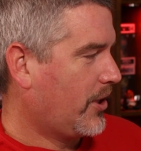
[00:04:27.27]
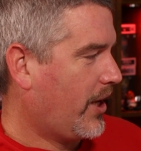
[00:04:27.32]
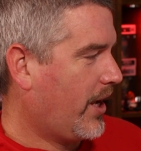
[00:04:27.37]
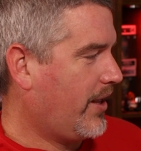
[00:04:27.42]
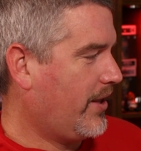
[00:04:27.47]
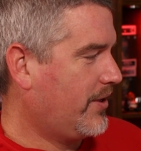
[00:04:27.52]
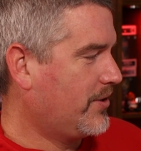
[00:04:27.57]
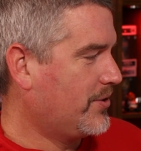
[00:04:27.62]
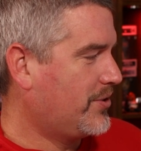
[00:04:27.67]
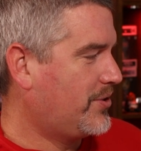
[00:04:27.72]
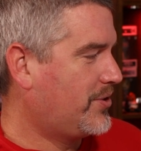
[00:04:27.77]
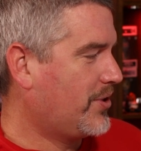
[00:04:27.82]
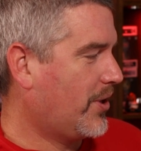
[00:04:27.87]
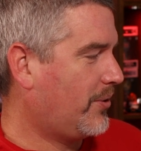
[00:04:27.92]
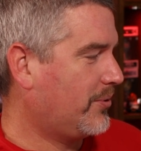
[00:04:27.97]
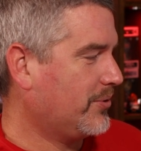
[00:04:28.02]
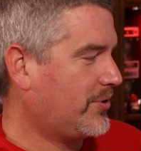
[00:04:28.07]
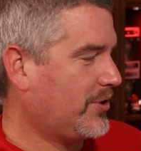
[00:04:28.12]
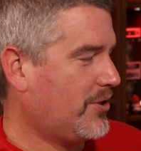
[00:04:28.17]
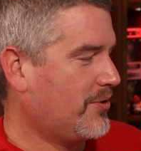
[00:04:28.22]
And
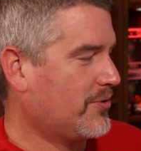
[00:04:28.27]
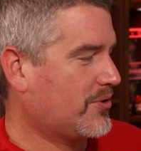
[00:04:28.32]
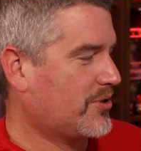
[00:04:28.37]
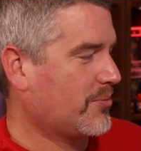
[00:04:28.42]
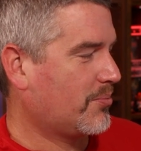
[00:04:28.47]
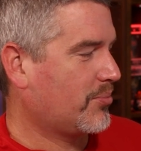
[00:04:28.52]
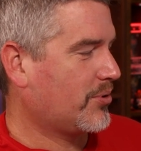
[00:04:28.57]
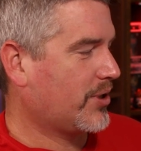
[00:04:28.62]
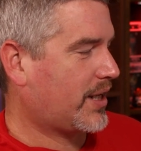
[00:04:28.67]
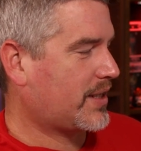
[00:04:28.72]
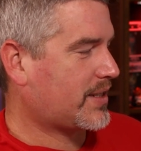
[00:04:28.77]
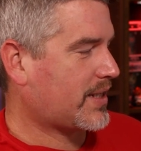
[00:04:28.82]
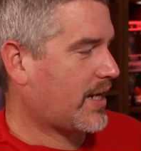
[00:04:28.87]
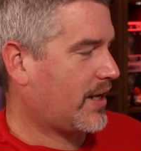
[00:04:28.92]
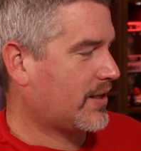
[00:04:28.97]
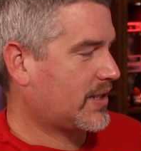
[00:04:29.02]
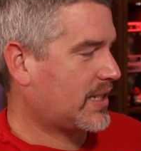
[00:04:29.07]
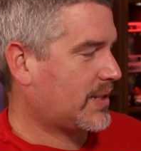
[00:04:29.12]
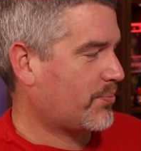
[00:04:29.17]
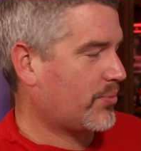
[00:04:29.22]
don't use the bricks
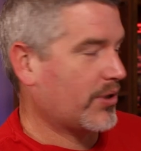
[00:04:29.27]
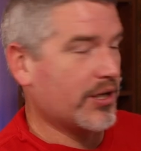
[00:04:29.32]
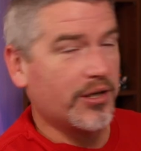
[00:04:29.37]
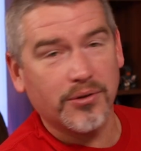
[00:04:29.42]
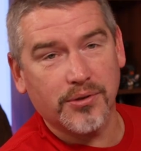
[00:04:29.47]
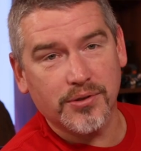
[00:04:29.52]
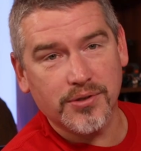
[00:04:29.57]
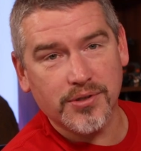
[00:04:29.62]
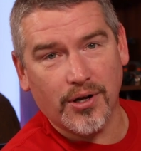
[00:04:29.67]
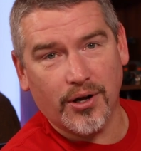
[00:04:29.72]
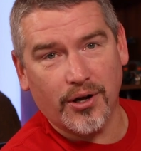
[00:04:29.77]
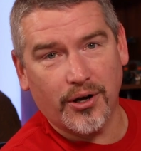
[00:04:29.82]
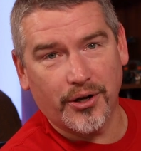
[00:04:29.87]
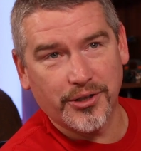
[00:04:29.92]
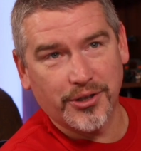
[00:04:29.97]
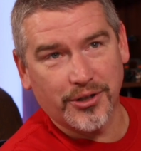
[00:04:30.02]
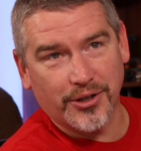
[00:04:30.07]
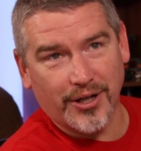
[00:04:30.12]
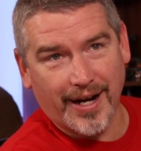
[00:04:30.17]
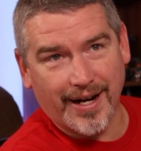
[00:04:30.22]
as sprinkles on
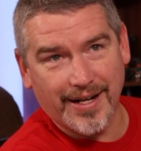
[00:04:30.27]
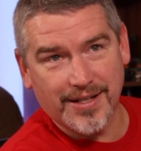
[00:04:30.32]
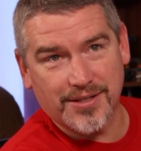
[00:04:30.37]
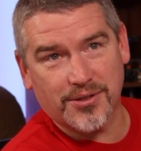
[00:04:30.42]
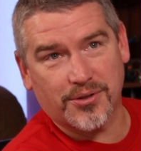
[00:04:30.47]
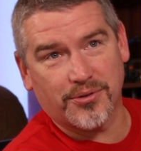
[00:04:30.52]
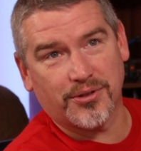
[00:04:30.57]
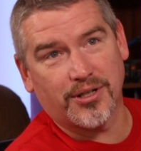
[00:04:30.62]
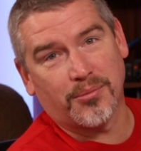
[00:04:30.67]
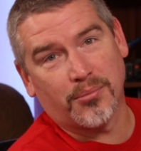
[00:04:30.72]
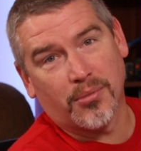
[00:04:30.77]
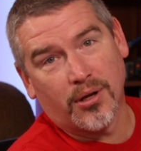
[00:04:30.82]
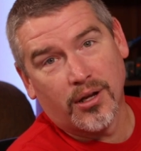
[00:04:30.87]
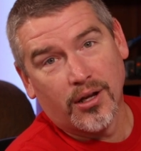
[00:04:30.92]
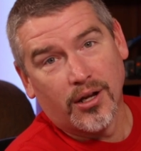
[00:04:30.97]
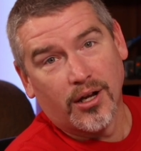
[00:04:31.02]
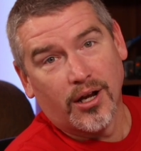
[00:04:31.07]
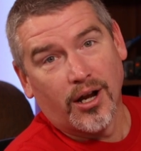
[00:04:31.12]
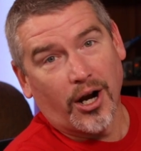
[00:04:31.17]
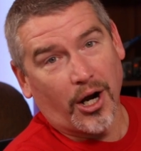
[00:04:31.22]
your ice cream.
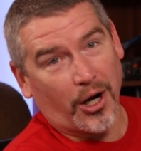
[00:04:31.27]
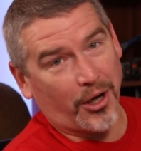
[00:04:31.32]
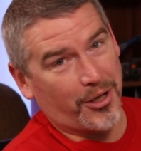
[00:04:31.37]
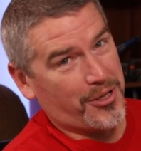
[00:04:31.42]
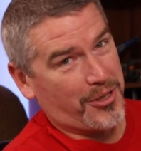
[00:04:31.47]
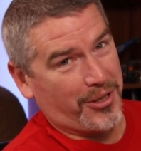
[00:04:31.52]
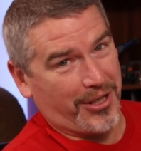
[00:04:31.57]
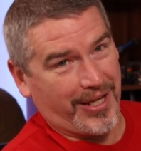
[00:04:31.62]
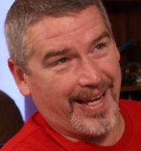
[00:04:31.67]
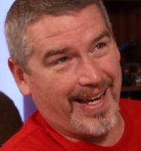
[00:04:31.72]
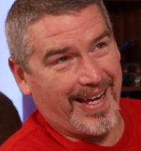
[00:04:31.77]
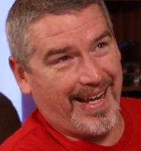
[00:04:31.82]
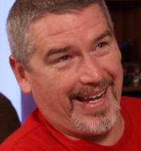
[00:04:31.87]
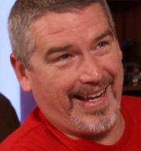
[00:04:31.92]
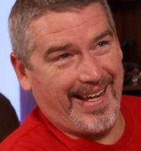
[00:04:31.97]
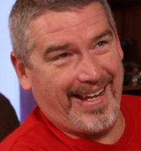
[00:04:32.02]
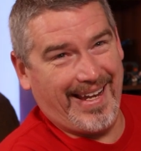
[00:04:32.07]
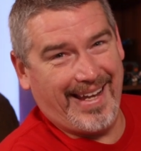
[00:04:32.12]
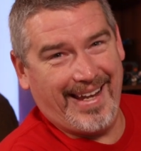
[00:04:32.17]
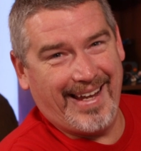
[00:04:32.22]
Are you
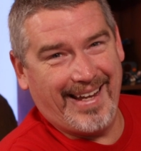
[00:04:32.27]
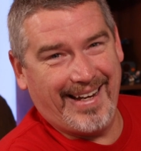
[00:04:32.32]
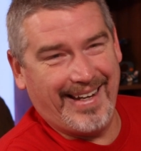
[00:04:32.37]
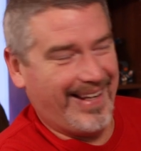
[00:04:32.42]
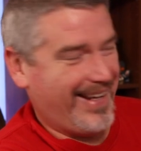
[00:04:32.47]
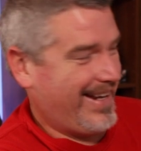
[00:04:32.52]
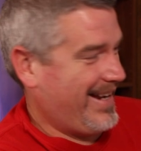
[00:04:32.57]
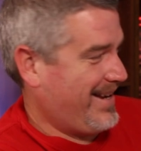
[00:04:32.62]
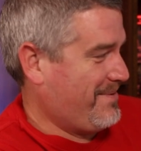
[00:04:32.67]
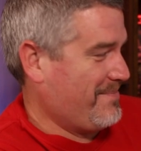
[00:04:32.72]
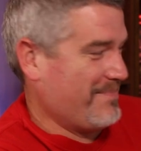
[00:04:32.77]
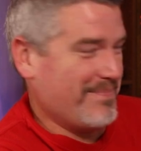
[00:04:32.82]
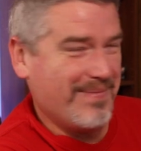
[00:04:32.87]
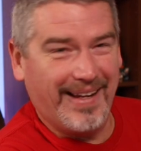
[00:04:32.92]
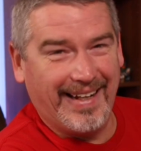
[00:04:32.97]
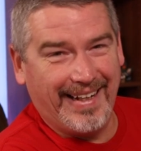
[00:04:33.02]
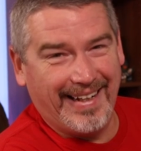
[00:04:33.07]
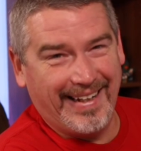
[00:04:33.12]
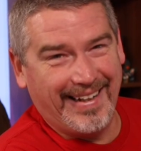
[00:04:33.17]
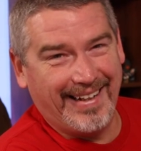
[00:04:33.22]
kidding
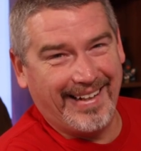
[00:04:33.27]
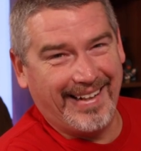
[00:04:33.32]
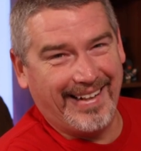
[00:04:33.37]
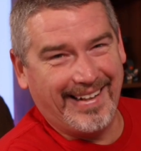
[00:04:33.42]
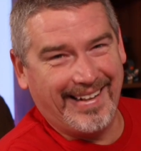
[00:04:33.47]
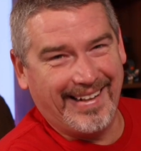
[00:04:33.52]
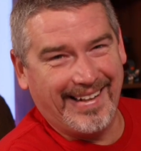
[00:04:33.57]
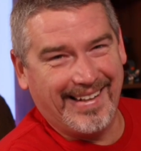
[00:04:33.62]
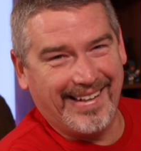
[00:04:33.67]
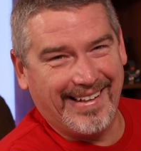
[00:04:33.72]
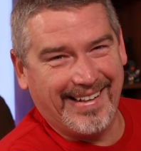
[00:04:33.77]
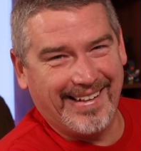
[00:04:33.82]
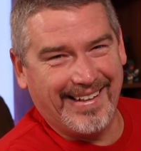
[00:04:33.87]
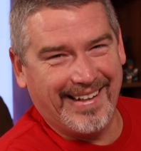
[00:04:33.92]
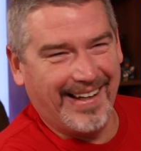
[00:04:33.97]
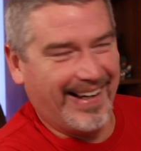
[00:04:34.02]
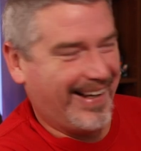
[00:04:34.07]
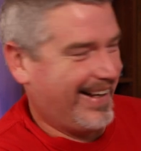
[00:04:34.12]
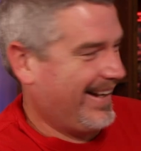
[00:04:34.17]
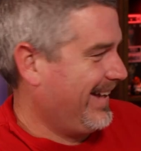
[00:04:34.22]
me?
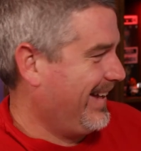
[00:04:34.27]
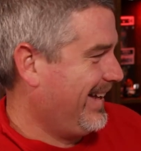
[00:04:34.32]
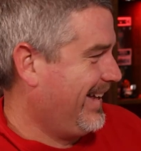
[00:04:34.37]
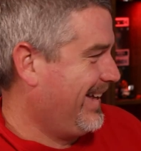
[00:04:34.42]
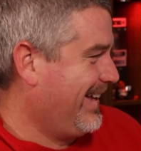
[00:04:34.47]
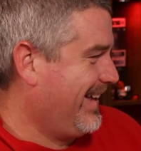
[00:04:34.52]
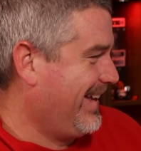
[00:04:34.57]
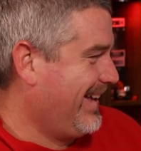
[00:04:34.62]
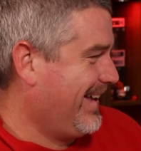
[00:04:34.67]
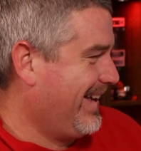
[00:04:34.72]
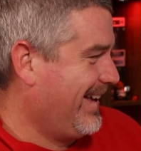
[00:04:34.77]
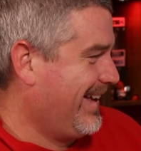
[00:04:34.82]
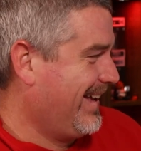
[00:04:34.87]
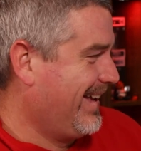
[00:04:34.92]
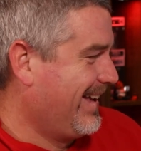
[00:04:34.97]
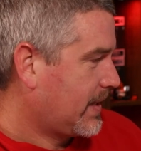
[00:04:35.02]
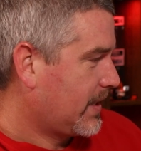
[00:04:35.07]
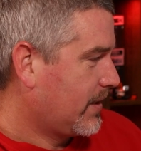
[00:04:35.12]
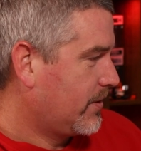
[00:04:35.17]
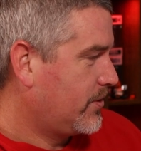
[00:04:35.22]

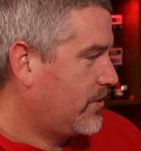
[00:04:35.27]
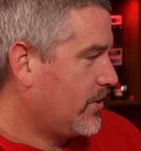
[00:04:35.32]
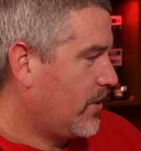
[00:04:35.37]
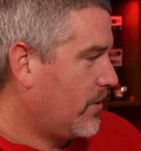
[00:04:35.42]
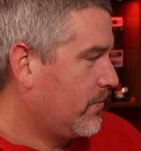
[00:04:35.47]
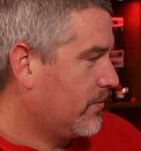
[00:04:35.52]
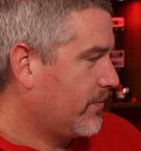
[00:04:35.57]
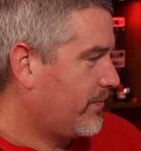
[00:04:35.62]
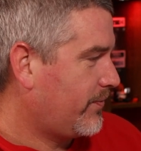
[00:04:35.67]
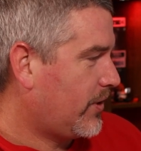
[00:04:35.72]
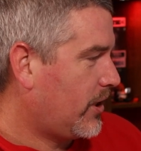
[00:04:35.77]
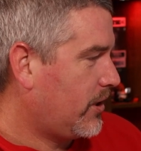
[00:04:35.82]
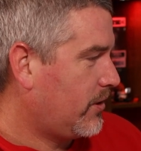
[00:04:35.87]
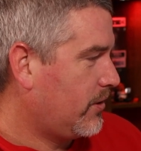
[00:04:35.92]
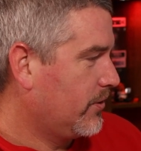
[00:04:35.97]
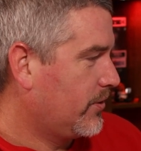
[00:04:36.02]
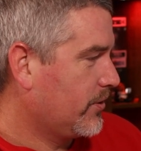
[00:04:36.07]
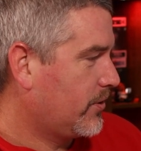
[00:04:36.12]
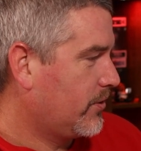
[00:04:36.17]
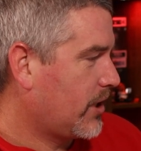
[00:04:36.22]
Don't
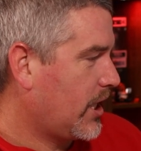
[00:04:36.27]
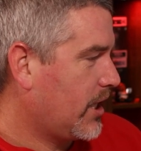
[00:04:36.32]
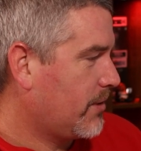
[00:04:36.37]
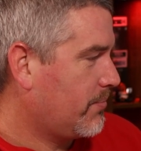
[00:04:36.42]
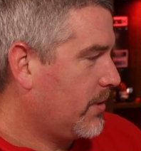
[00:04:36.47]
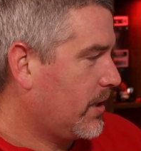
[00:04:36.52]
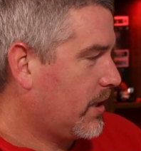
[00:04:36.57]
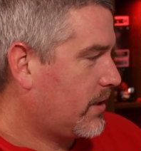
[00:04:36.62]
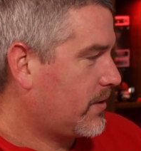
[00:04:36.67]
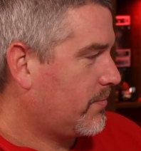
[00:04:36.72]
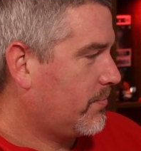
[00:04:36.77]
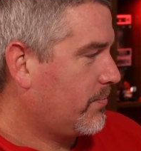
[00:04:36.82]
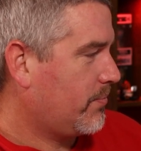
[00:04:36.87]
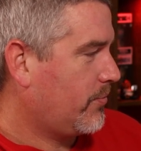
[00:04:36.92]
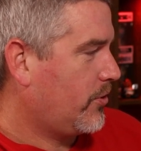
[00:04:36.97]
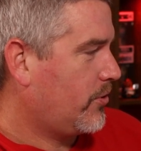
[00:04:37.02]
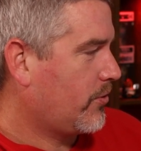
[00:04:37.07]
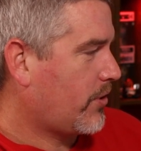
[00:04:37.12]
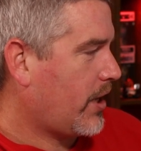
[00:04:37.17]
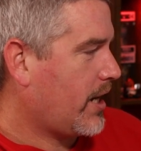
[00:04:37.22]
follow the gray
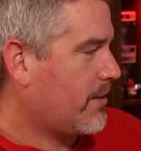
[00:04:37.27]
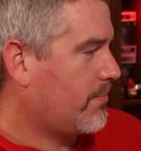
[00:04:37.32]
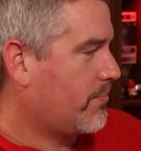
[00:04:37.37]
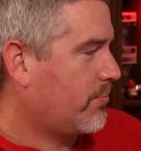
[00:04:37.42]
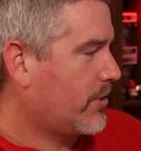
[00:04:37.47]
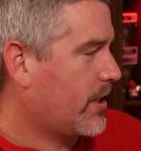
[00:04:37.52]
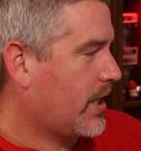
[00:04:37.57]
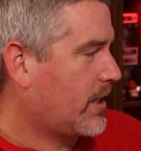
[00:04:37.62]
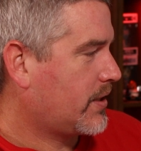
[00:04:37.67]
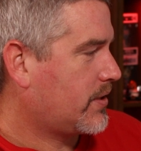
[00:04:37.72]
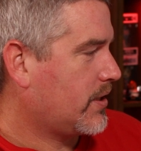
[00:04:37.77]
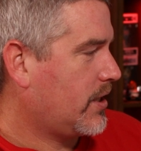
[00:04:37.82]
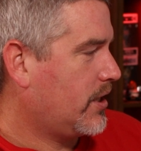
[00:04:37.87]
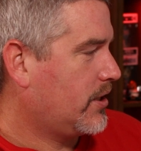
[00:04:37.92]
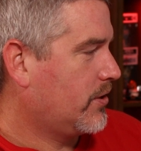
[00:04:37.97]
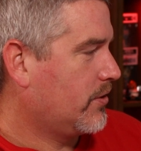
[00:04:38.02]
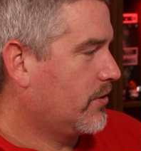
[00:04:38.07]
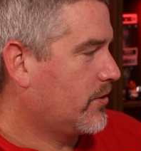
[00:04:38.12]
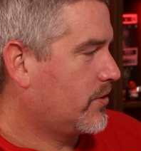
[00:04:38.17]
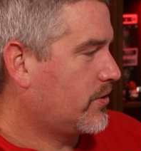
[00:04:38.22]
bricks in
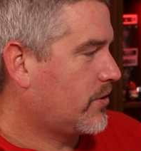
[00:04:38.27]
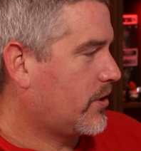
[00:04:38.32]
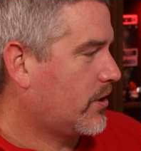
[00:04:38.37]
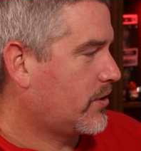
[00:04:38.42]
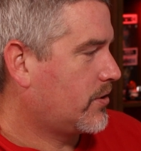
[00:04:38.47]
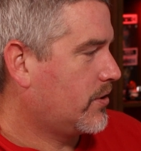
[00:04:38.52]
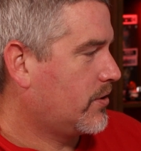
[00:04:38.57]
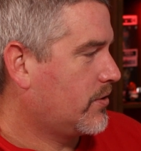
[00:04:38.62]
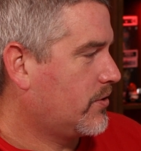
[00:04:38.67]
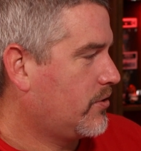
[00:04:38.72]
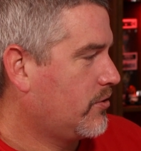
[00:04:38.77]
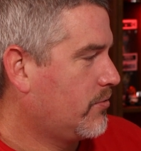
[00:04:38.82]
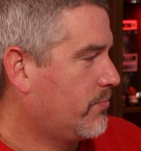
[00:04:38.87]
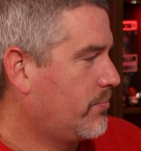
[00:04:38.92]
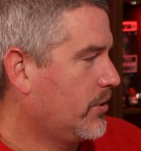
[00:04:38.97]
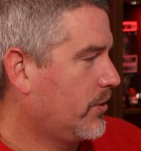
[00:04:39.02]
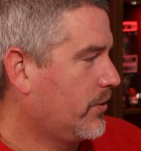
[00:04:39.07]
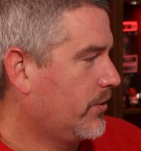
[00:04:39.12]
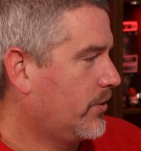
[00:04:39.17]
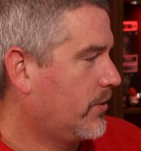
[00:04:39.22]
your instructions, you
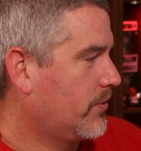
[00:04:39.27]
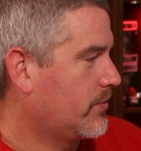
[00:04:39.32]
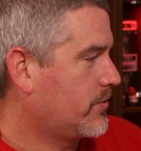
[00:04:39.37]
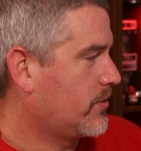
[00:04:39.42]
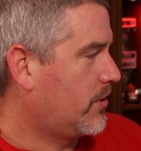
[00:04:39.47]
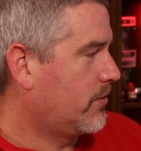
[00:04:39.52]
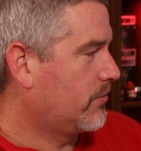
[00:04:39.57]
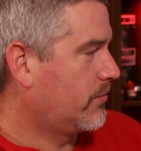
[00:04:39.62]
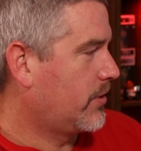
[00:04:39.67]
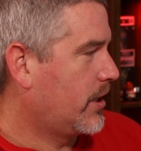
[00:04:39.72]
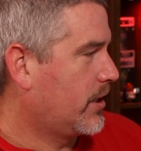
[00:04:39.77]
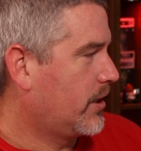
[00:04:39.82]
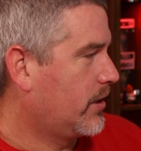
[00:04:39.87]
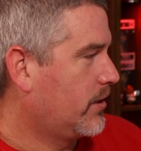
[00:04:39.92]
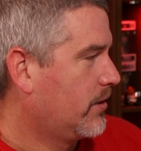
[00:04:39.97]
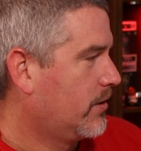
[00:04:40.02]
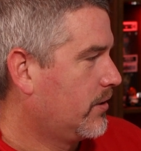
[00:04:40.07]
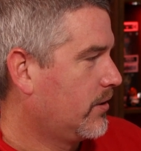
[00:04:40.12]
built those already.